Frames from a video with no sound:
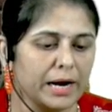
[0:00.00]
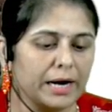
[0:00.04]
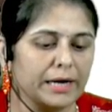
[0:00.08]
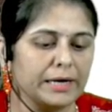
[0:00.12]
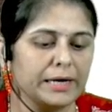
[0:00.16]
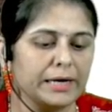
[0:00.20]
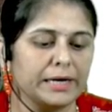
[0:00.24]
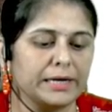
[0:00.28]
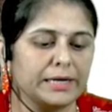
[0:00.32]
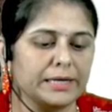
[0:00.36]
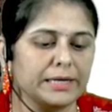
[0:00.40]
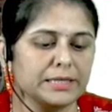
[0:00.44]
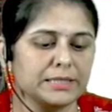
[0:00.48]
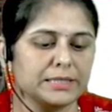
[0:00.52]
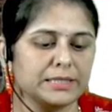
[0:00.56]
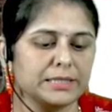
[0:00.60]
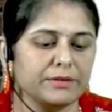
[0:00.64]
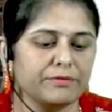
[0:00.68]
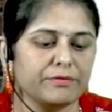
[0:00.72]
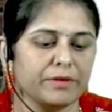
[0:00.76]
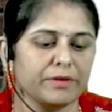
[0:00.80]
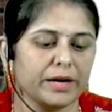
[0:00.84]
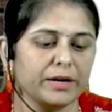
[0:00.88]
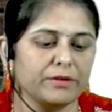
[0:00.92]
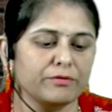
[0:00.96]
and it is
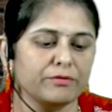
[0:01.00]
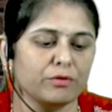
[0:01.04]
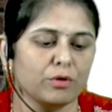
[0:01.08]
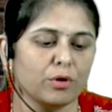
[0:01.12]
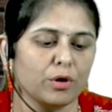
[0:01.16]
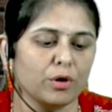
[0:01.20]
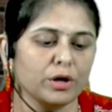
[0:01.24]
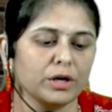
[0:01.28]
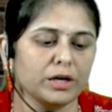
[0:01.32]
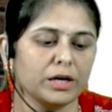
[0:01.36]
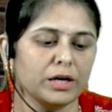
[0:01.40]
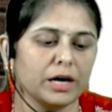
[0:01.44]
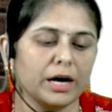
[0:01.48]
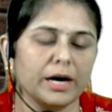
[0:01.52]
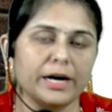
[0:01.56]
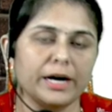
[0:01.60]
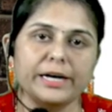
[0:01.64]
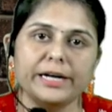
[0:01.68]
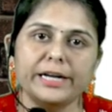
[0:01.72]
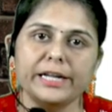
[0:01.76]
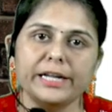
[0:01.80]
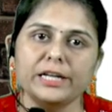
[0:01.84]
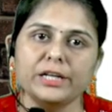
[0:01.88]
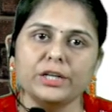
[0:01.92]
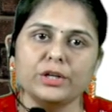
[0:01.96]
defined for
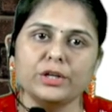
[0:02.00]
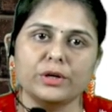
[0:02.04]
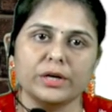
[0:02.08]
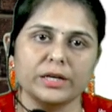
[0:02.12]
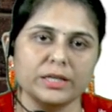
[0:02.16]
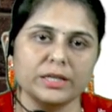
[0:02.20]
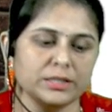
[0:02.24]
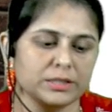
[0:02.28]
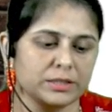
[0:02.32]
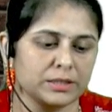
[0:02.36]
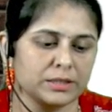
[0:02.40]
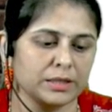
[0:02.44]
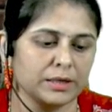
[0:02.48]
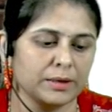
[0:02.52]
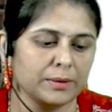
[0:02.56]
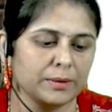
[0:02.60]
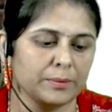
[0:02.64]
continuous